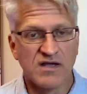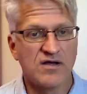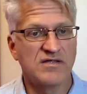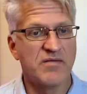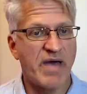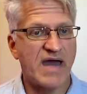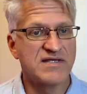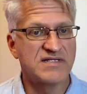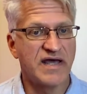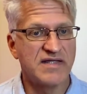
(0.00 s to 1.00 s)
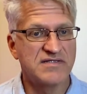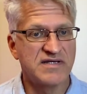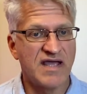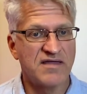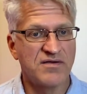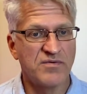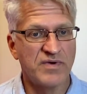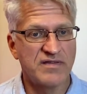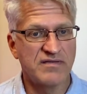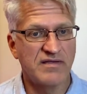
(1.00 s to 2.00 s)
called hepatocytes, together
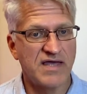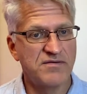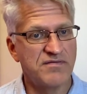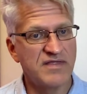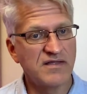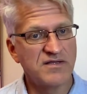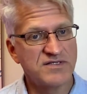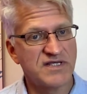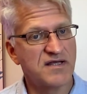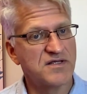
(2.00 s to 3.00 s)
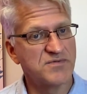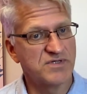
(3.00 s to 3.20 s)
with endothelial cells,